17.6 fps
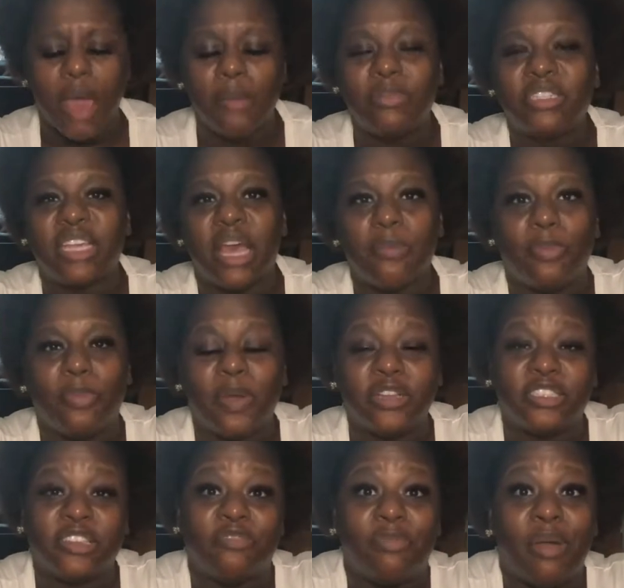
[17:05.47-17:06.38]
I'm the type of
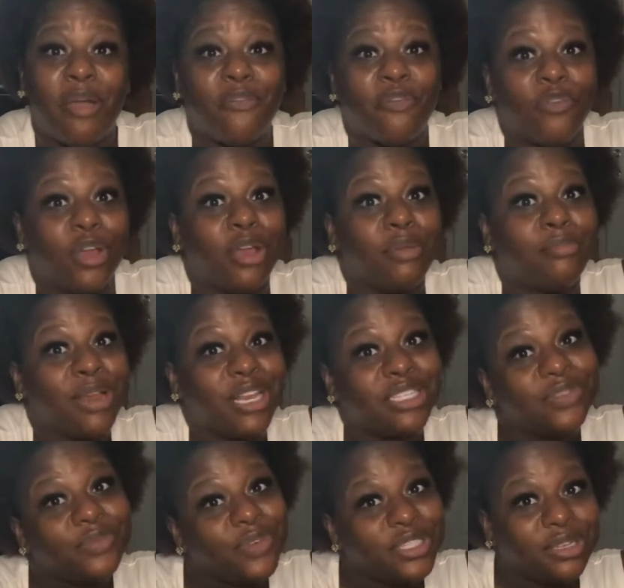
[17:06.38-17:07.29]
person, if my friend
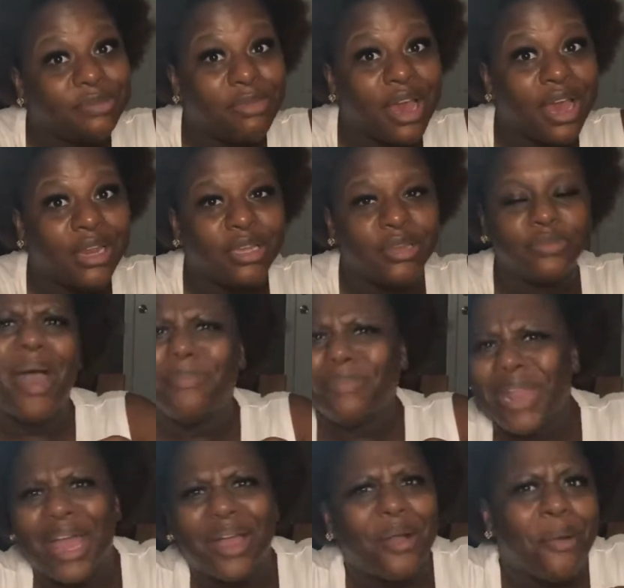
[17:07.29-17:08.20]
messing with somebody,
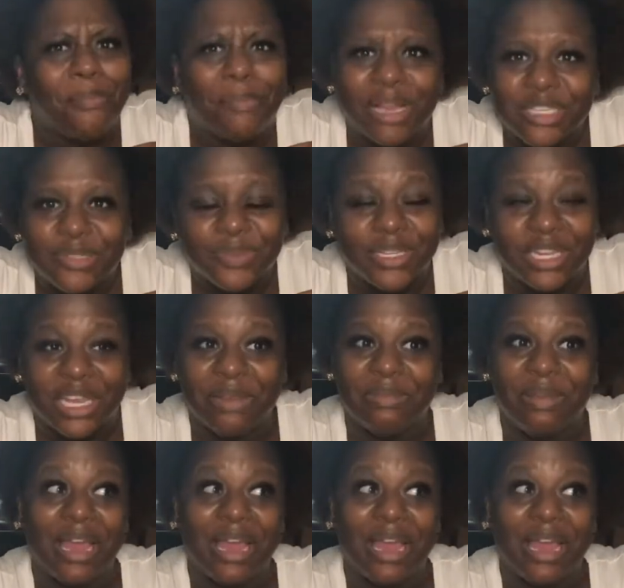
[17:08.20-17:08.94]
I'm not going to mess with them.